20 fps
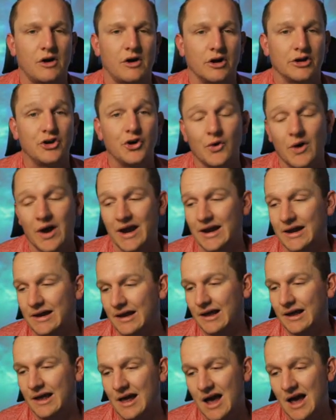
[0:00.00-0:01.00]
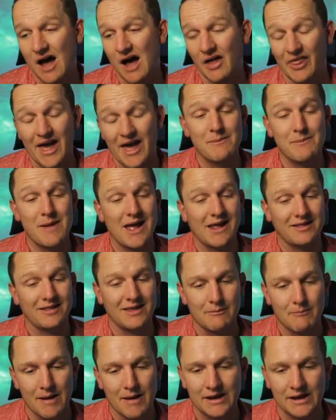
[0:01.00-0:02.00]
are doing, how they made
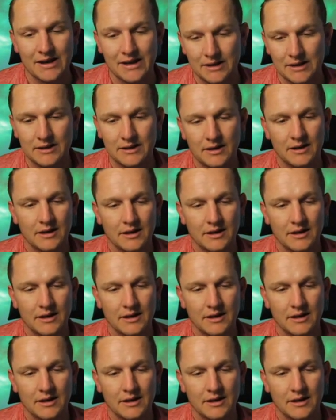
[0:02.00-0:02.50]
their money.